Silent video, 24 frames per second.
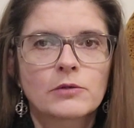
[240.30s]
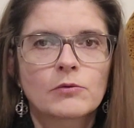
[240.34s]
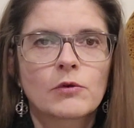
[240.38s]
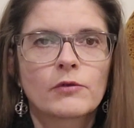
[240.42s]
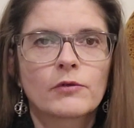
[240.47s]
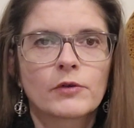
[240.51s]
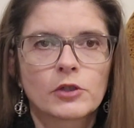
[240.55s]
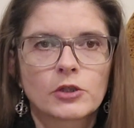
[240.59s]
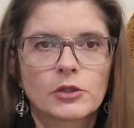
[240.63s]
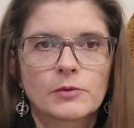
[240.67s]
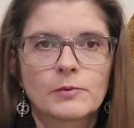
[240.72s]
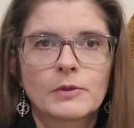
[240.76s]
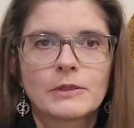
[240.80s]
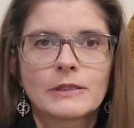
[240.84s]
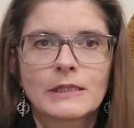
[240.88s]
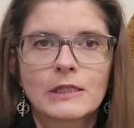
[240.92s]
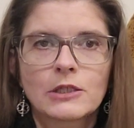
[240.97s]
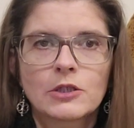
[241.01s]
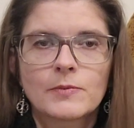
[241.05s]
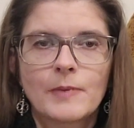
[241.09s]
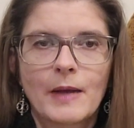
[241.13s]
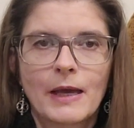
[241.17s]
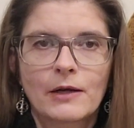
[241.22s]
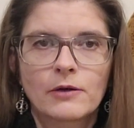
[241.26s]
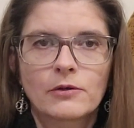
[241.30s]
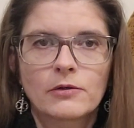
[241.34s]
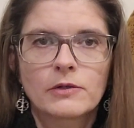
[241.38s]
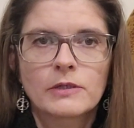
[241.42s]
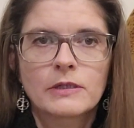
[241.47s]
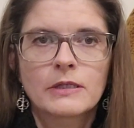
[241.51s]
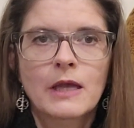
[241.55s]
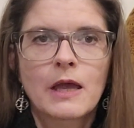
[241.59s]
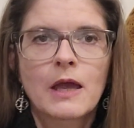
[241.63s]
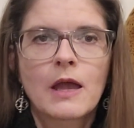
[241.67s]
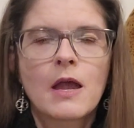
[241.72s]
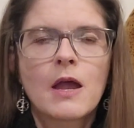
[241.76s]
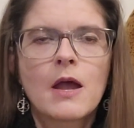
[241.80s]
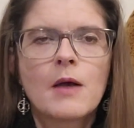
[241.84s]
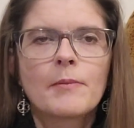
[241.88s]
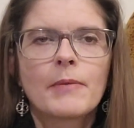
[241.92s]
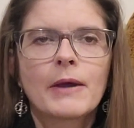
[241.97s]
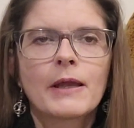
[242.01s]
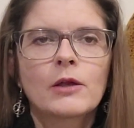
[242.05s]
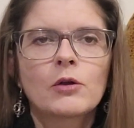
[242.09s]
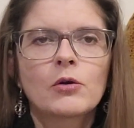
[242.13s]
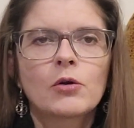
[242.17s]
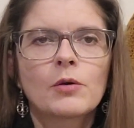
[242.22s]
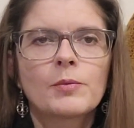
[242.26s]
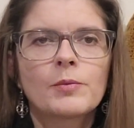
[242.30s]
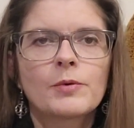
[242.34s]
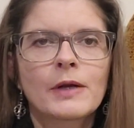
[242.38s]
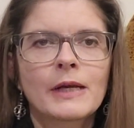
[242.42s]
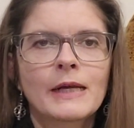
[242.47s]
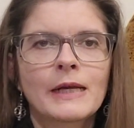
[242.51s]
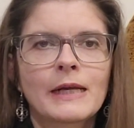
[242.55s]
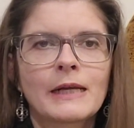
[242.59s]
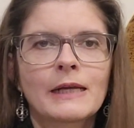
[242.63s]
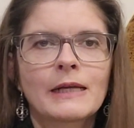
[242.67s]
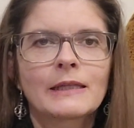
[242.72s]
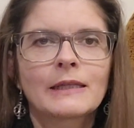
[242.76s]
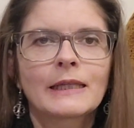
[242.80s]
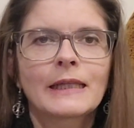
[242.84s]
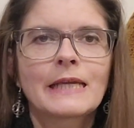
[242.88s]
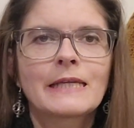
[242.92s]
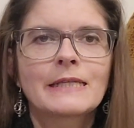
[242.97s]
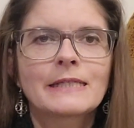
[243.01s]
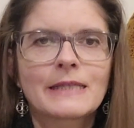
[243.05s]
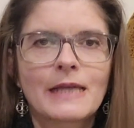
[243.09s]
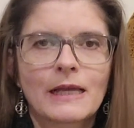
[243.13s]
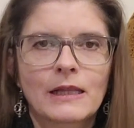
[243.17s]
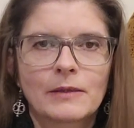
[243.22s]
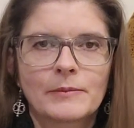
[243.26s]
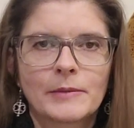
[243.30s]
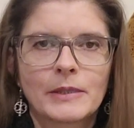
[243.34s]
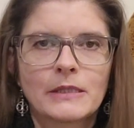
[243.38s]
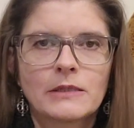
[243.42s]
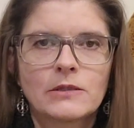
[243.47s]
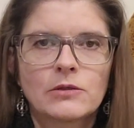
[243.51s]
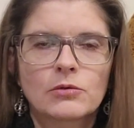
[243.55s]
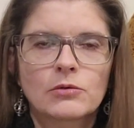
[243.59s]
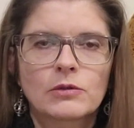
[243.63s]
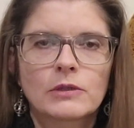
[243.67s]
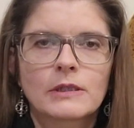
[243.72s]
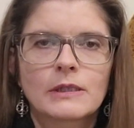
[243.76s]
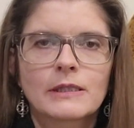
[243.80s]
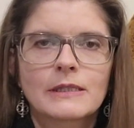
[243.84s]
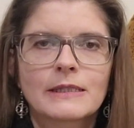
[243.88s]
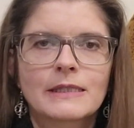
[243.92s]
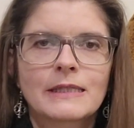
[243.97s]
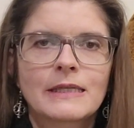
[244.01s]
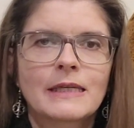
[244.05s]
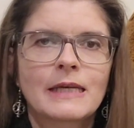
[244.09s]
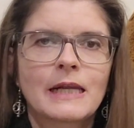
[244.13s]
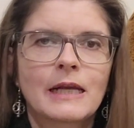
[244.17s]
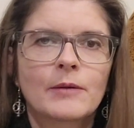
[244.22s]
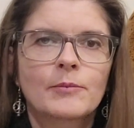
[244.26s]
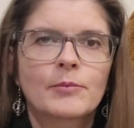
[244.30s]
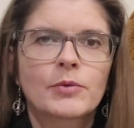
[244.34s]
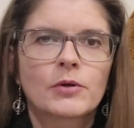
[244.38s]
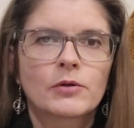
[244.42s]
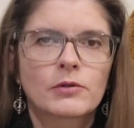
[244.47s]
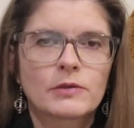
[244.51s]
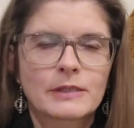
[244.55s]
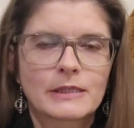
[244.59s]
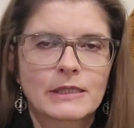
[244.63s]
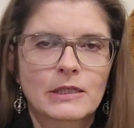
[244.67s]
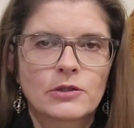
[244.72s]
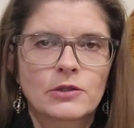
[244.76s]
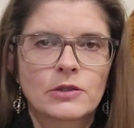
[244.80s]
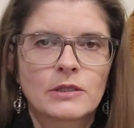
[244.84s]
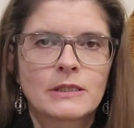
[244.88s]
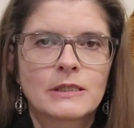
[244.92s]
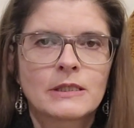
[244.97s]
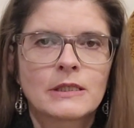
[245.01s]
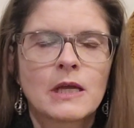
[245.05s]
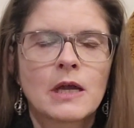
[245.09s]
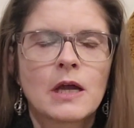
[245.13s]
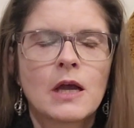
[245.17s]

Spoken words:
reversible stitch patterns. By incorporating lace elements or seeding purl stitches,